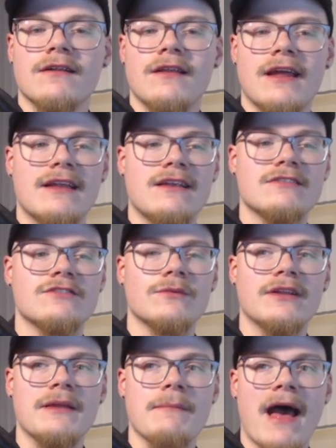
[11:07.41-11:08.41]
Like, it doesn't
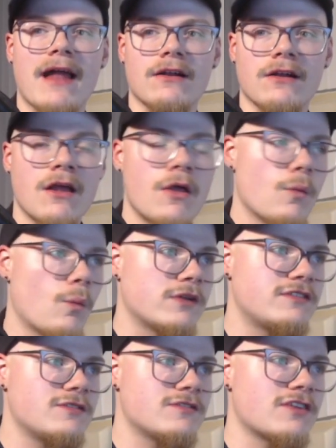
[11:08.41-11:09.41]
really matter.
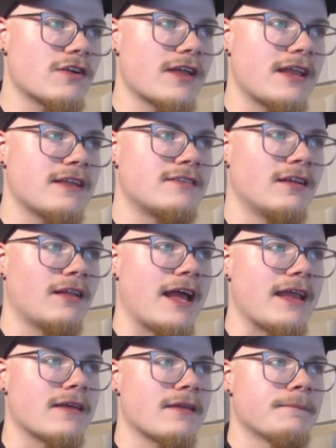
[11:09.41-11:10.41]
Once you start getting to like